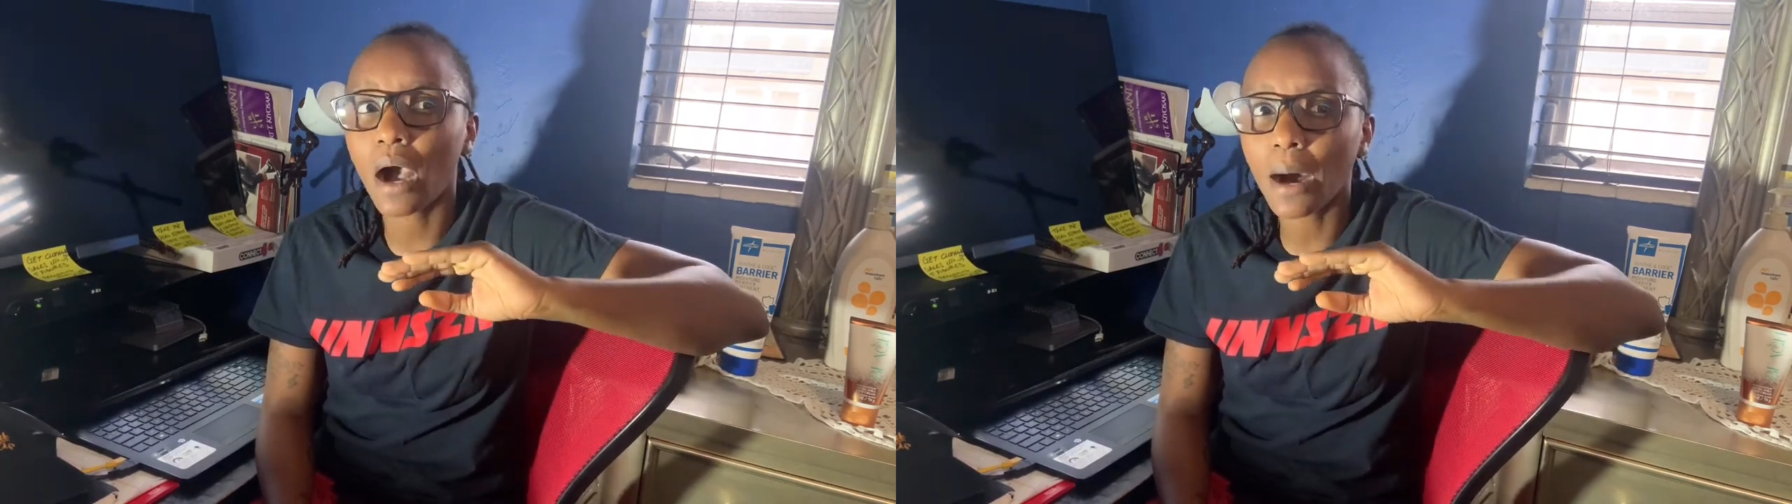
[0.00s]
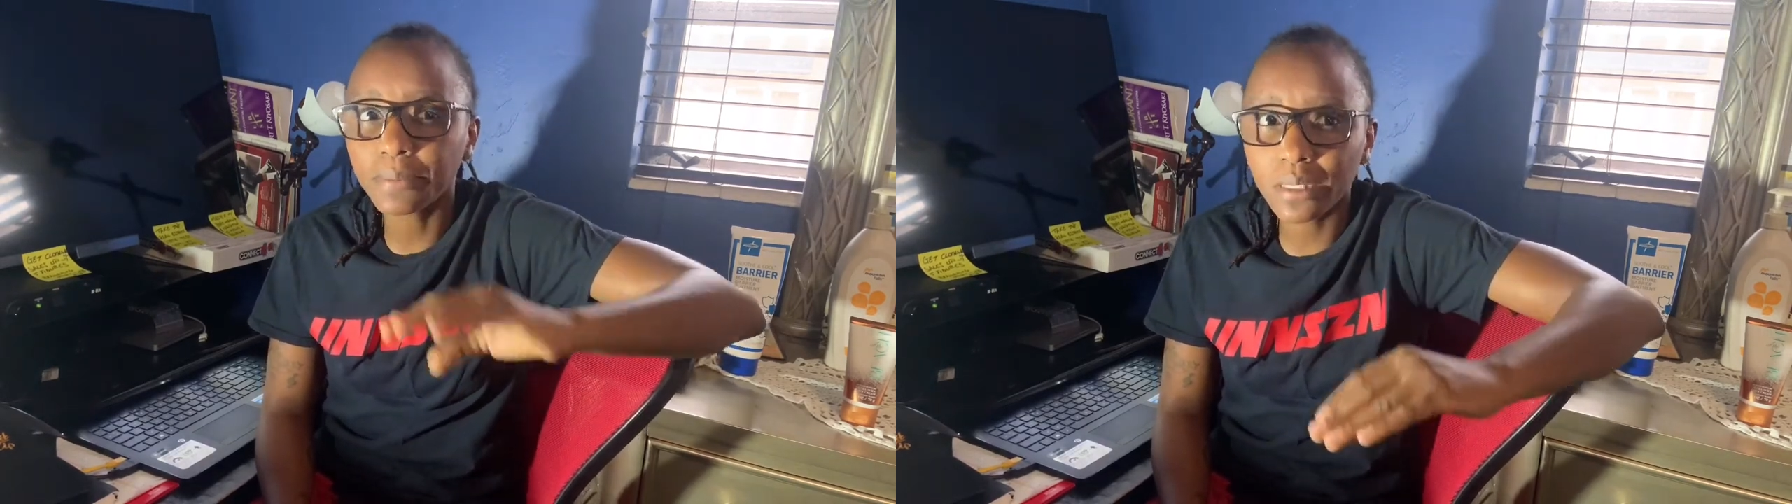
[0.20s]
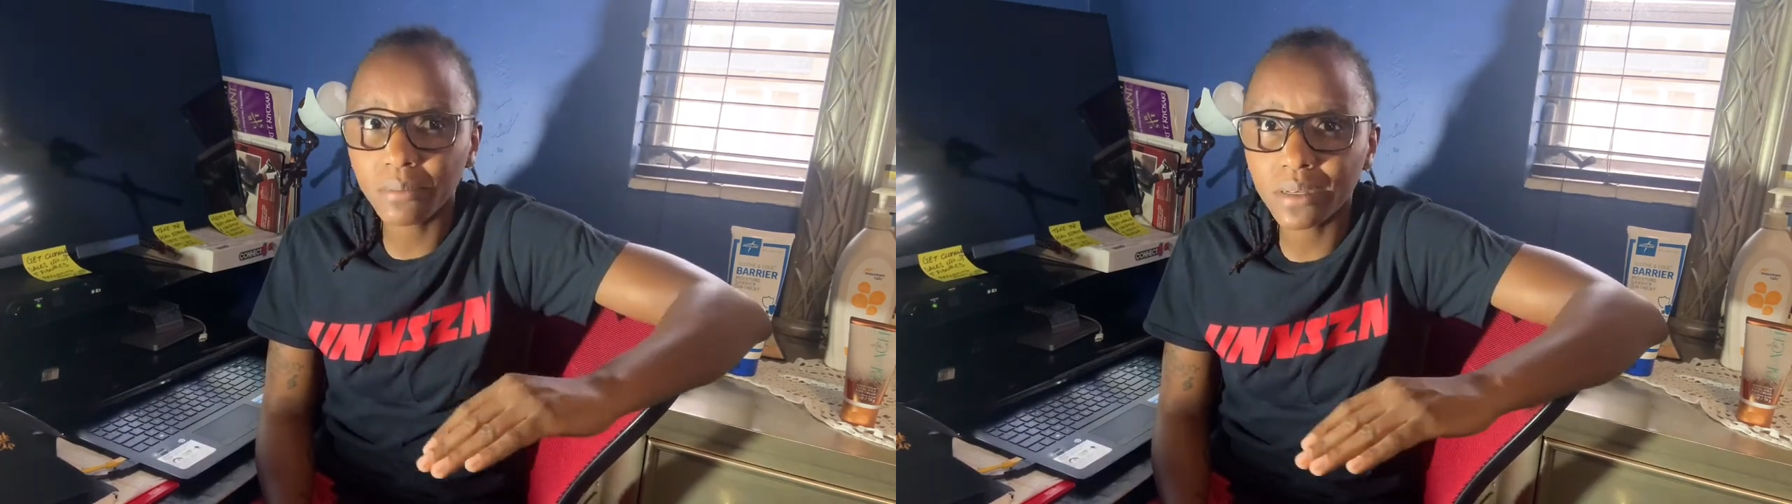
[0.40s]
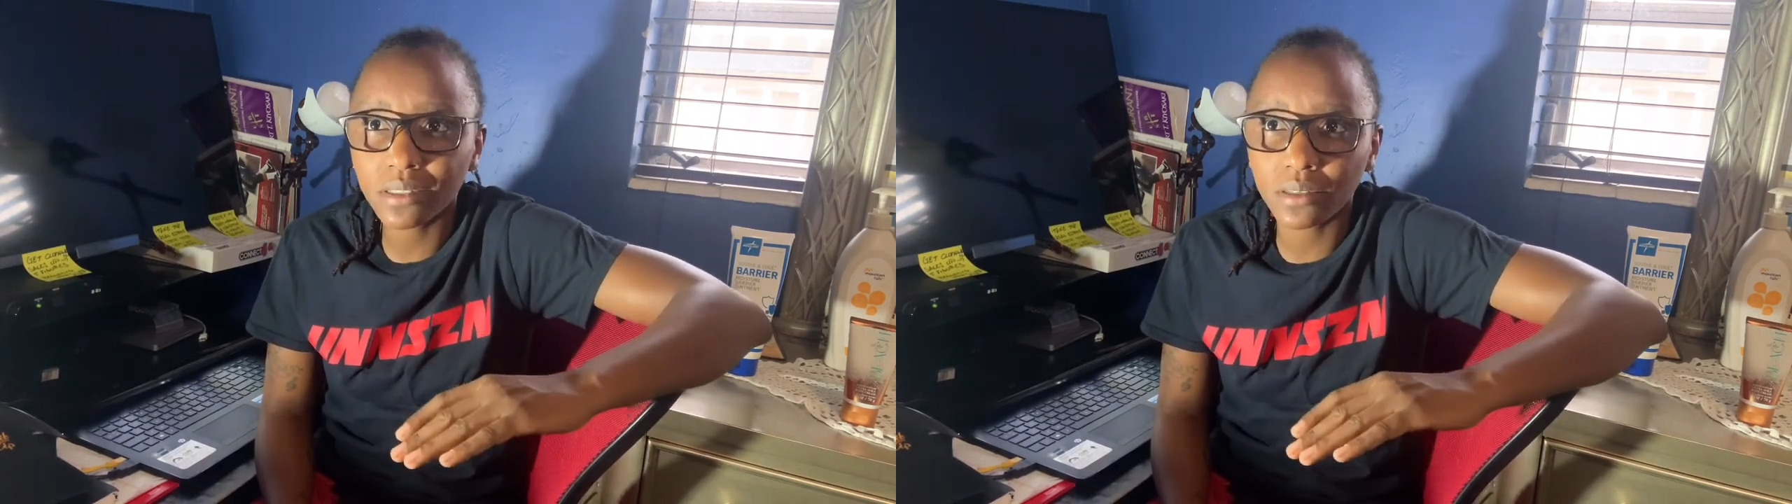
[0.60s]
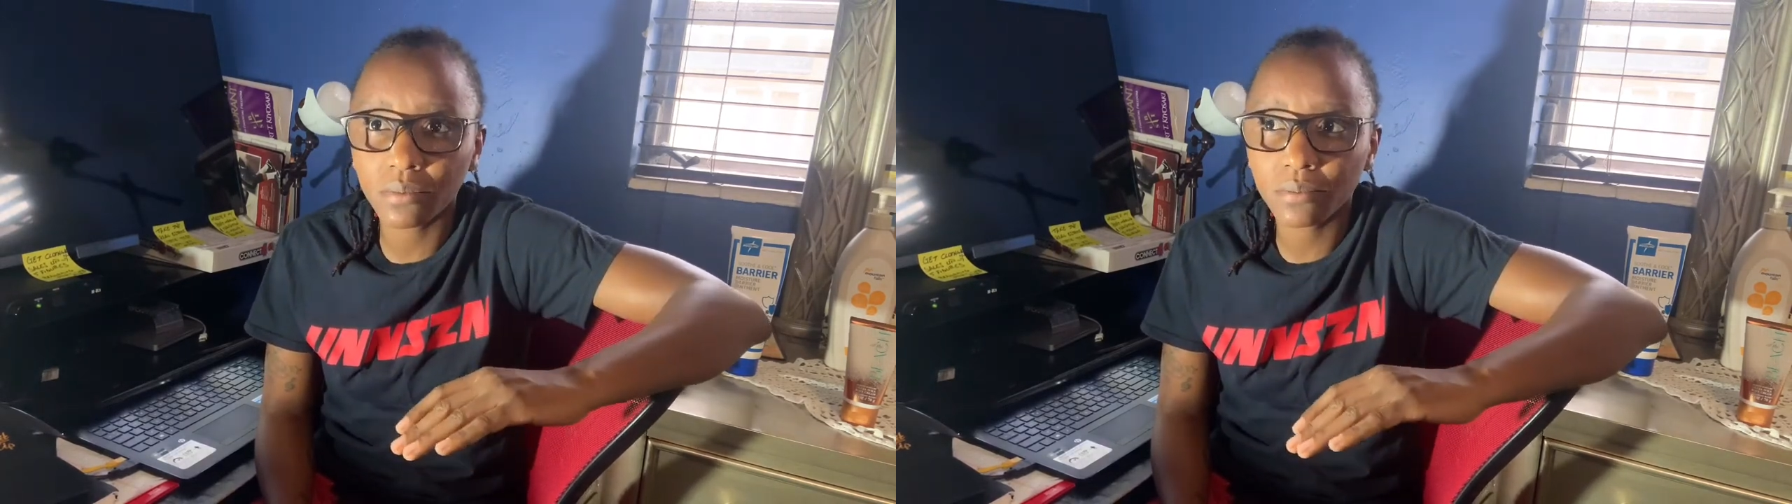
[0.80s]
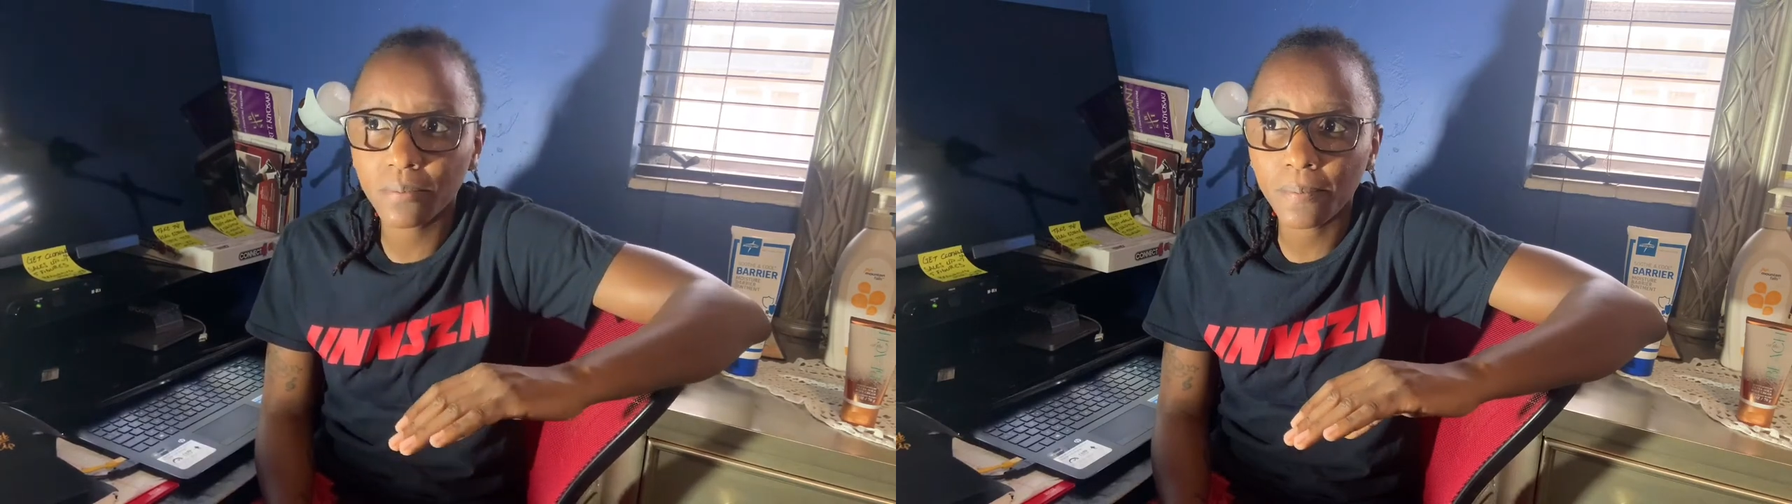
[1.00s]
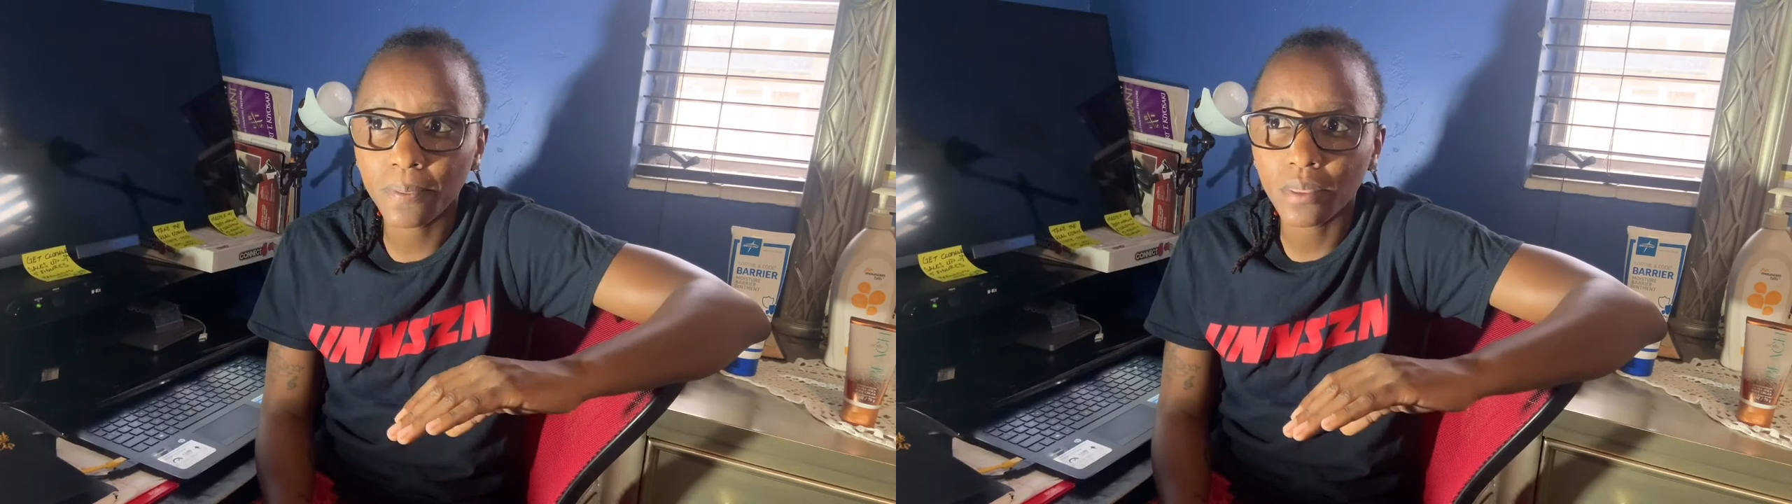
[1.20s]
optimism